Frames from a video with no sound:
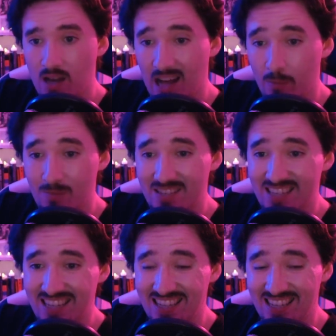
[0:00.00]
I'll be
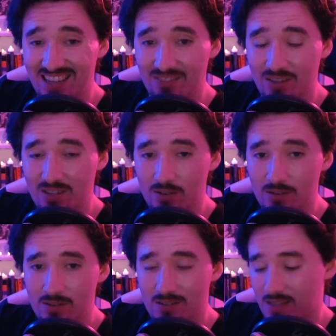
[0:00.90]
missing
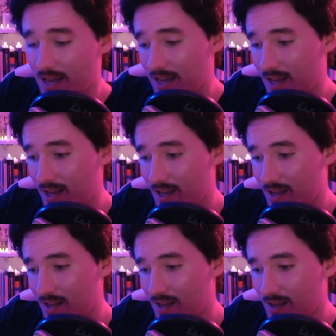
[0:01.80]
VidCon,
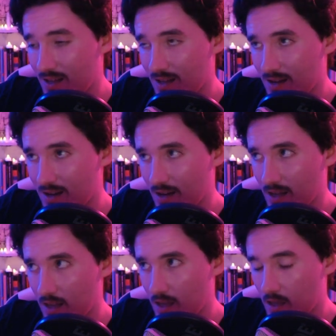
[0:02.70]
sadly.